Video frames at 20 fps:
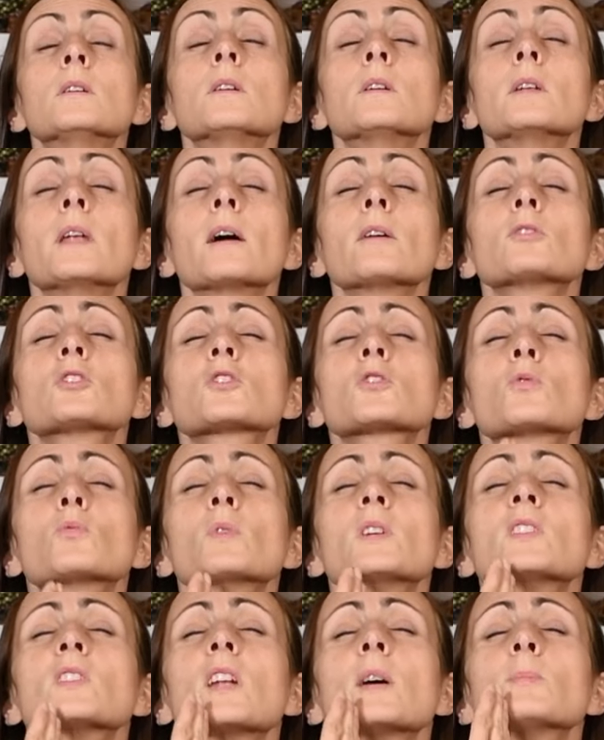Now
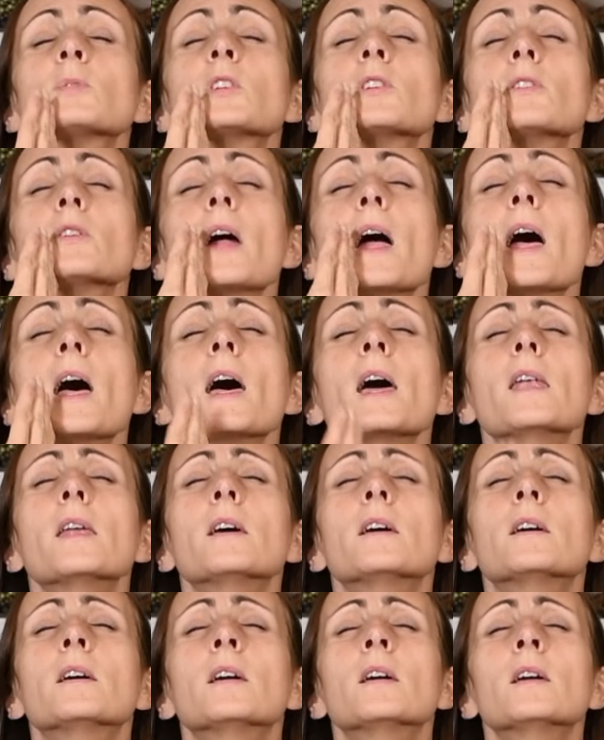squeeze it up to your head.
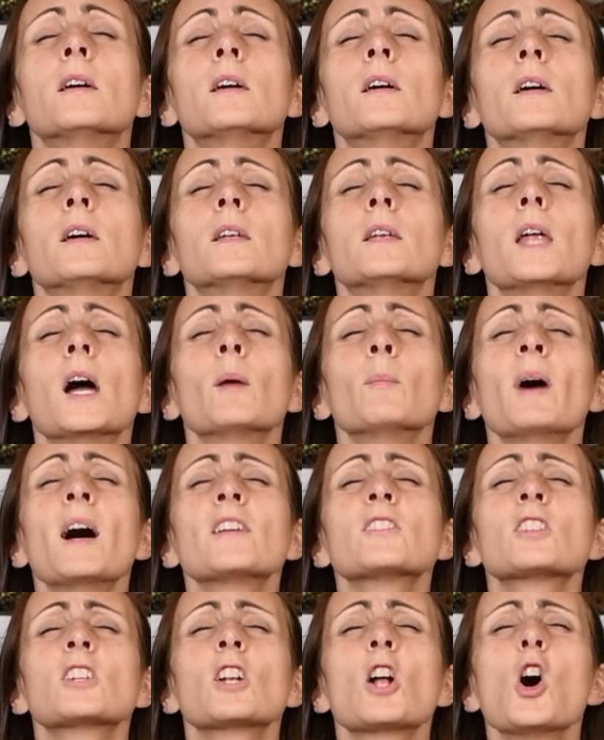Now
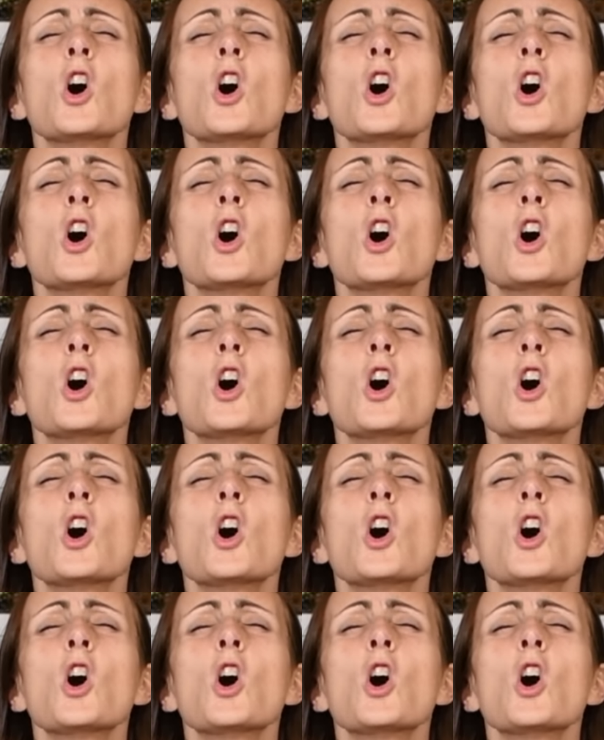imagine it